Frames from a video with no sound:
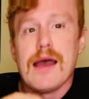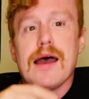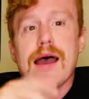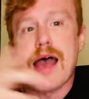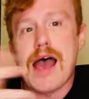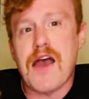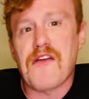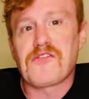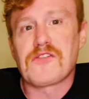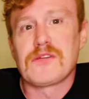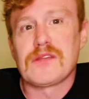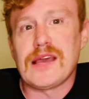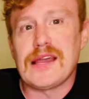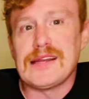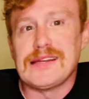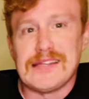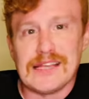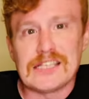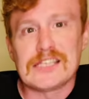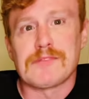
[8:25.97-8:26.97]
After they
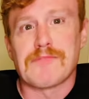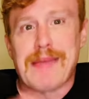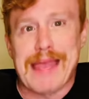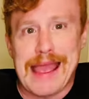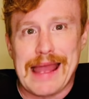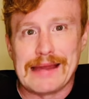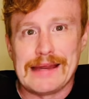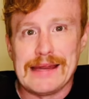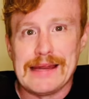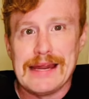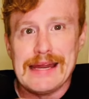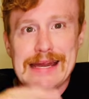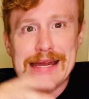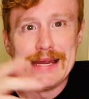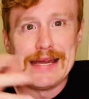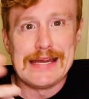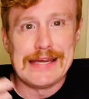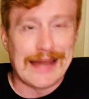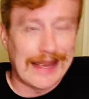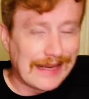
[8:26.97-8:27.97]
disbanded
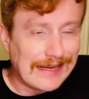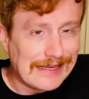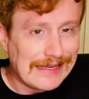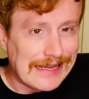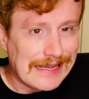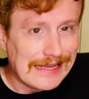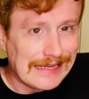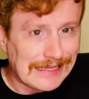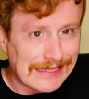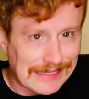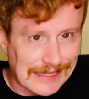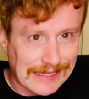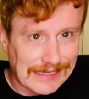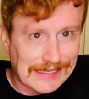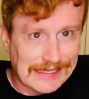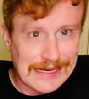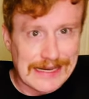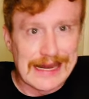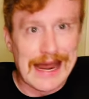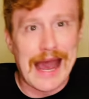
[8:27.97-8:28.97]
in nineteen
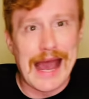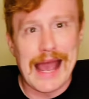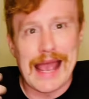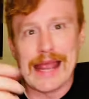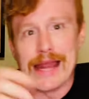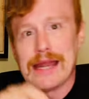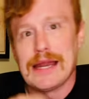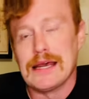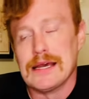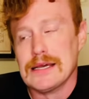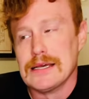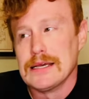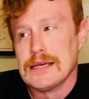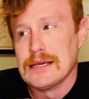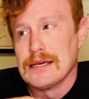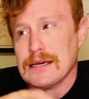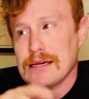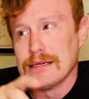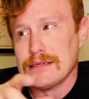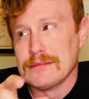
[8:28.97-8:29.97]
sixty-nine,
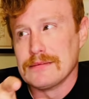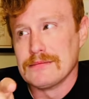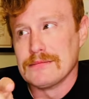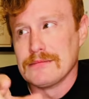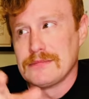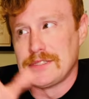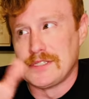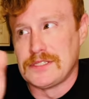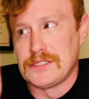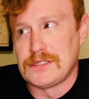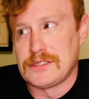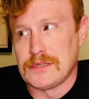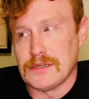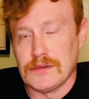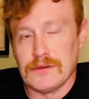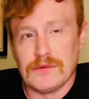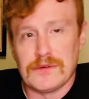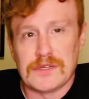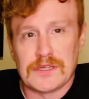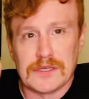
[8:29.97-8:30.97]

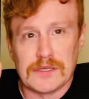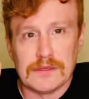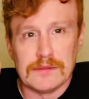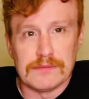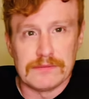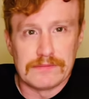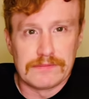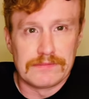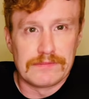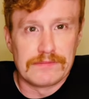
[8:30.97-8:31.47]
due to